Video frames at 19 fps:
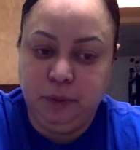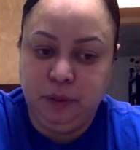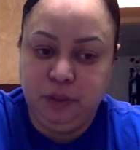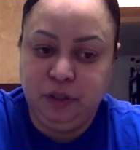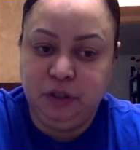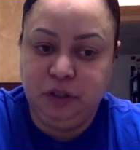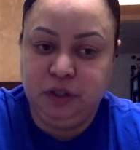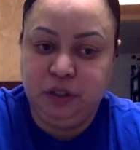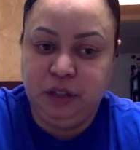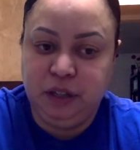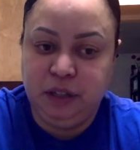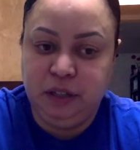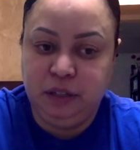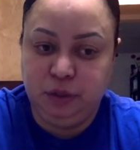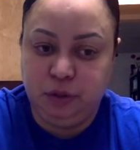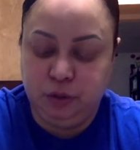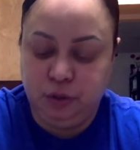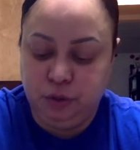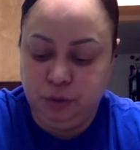just
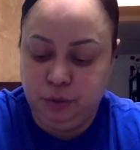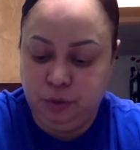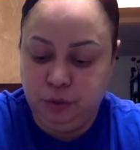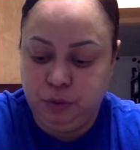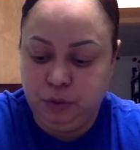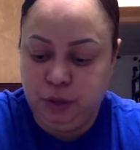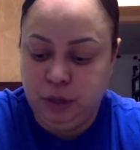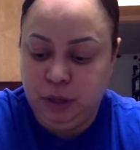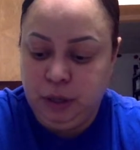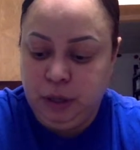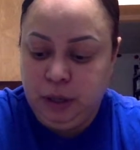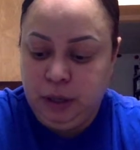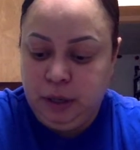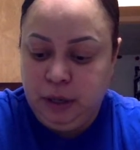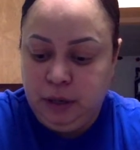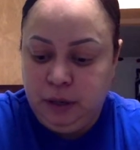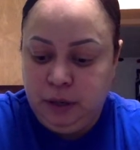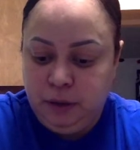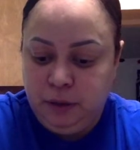introduced
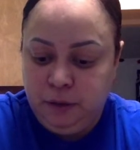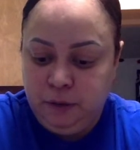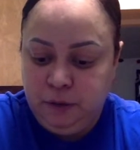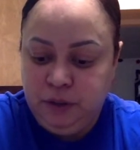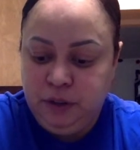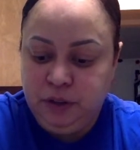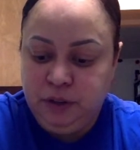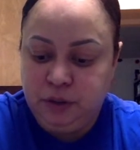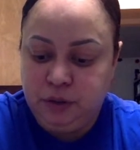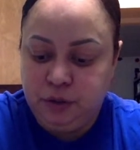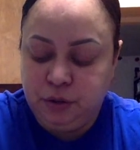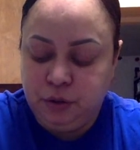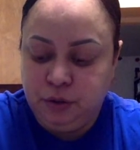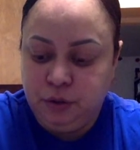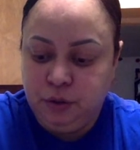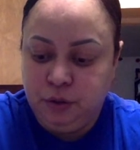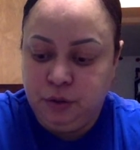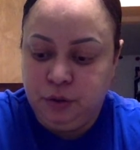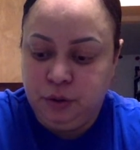fish,
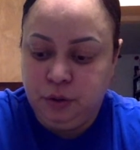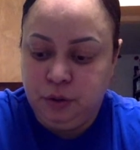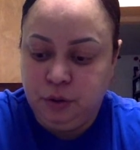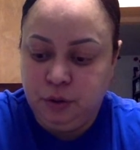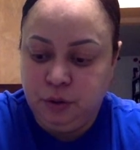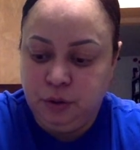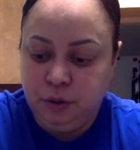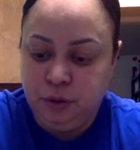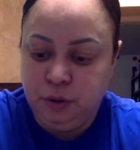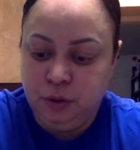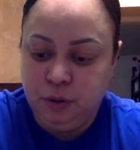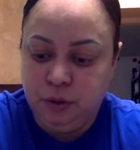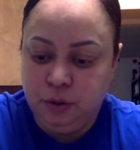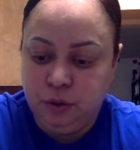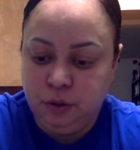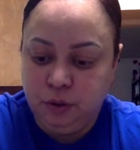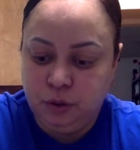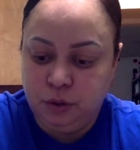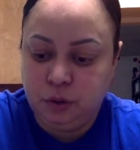
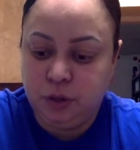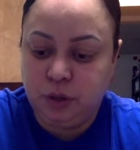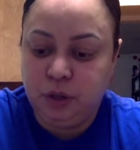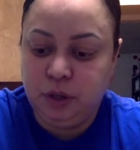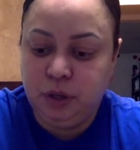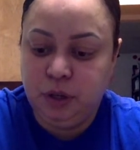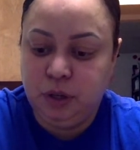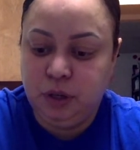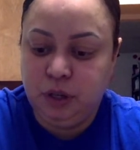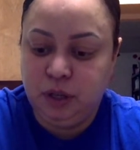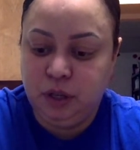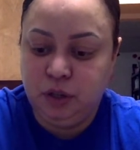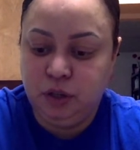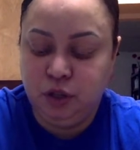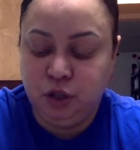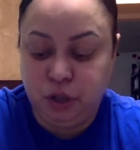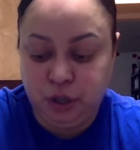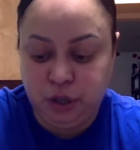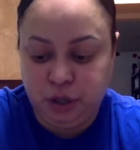turkey,
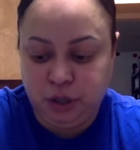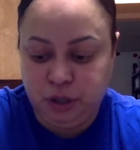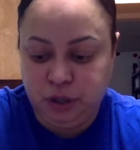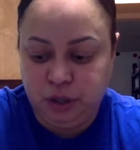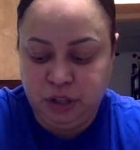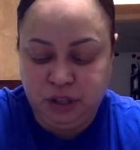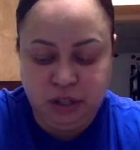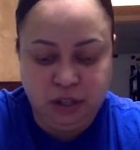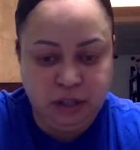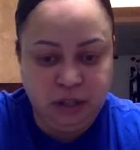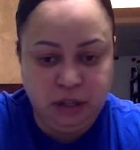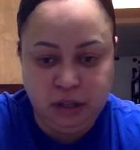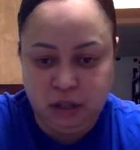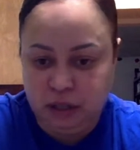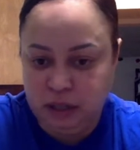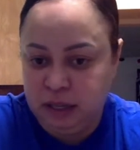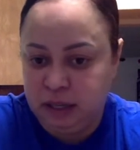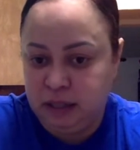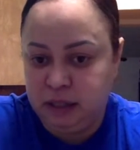and chicken.
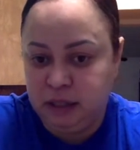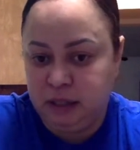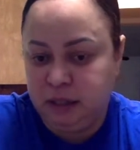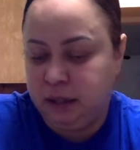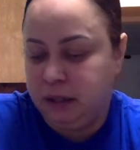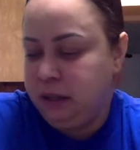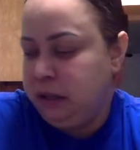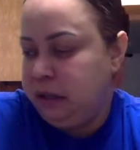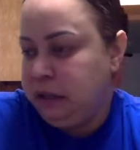That's it.